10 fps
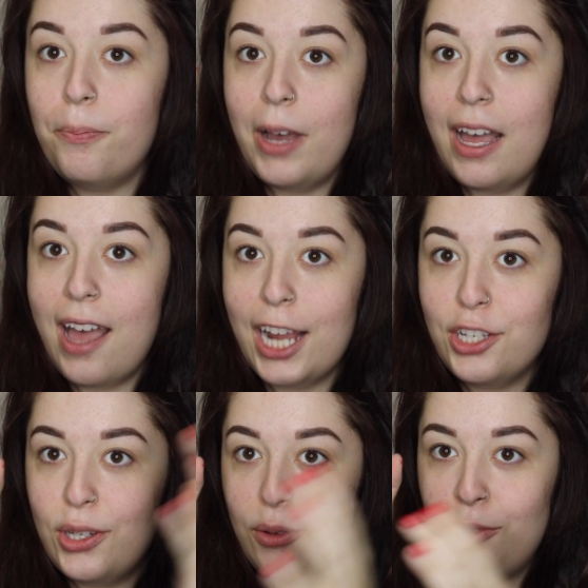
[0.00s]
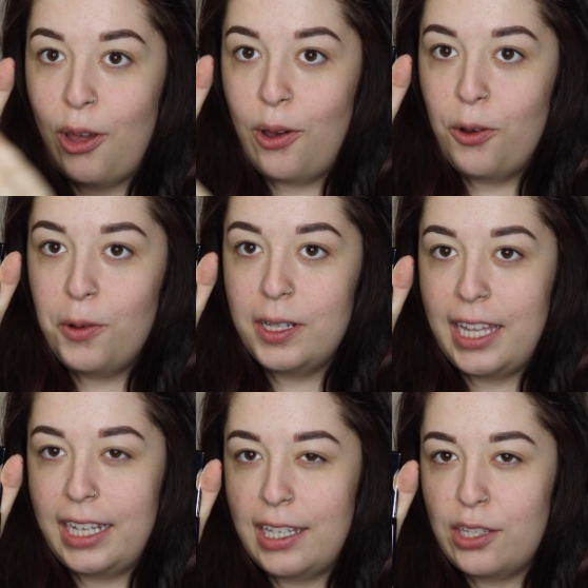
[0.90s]
But I do know
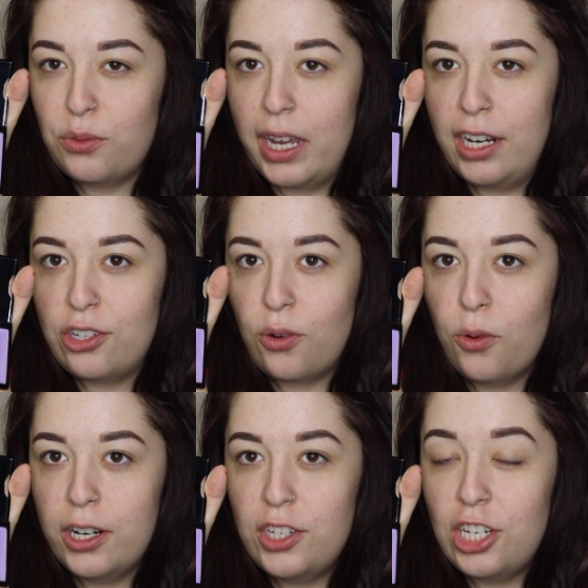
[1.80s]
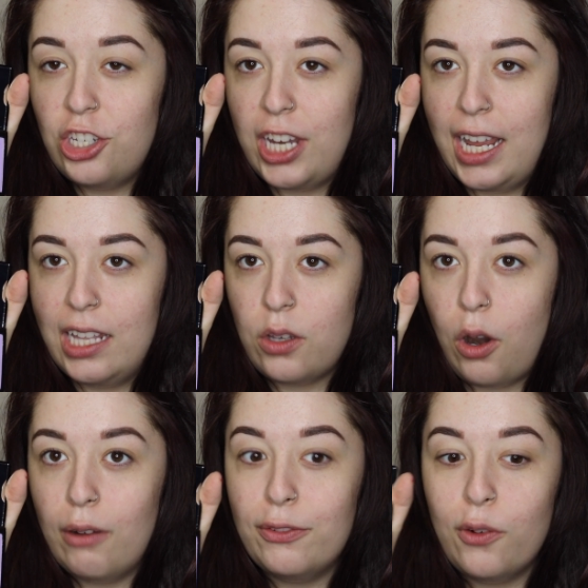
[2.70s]
like these reddish orangey shades
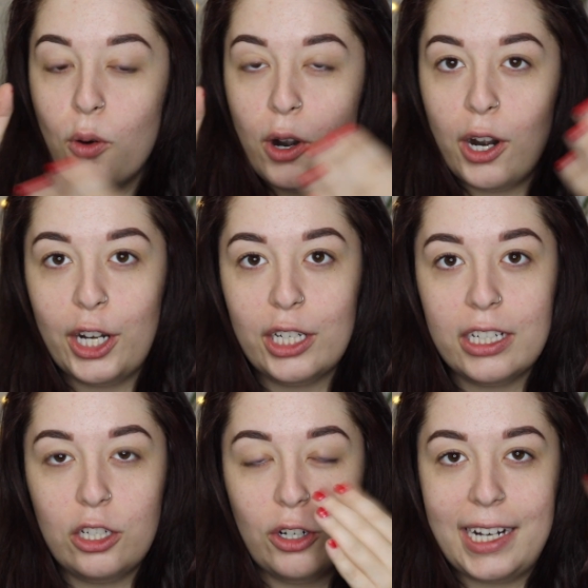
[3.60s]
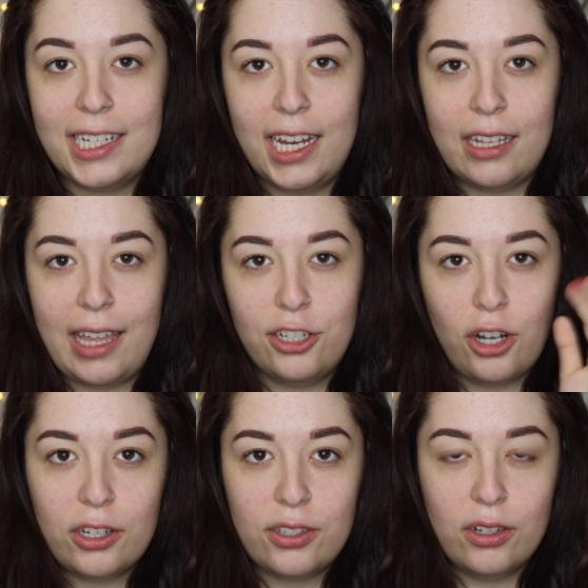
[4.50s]
are for correcting like
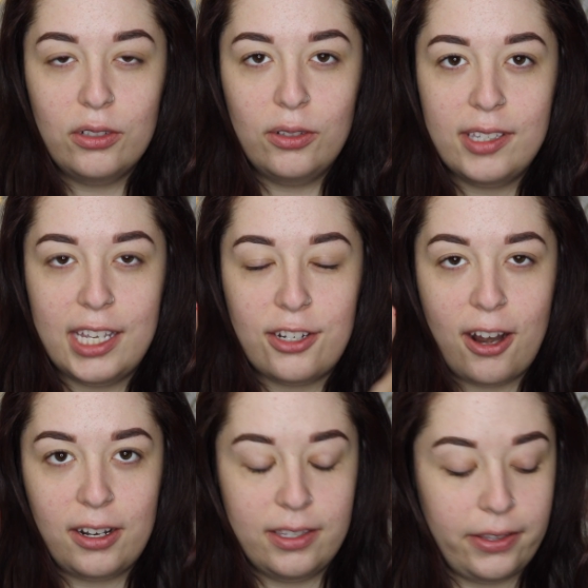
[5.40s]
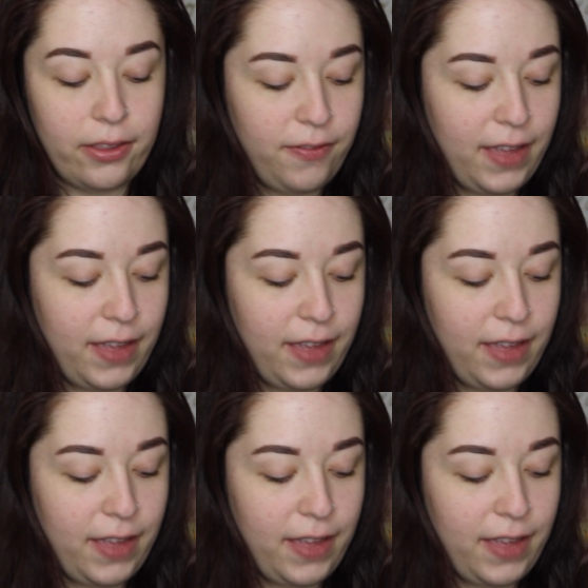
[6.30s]
dark circles and darkness on the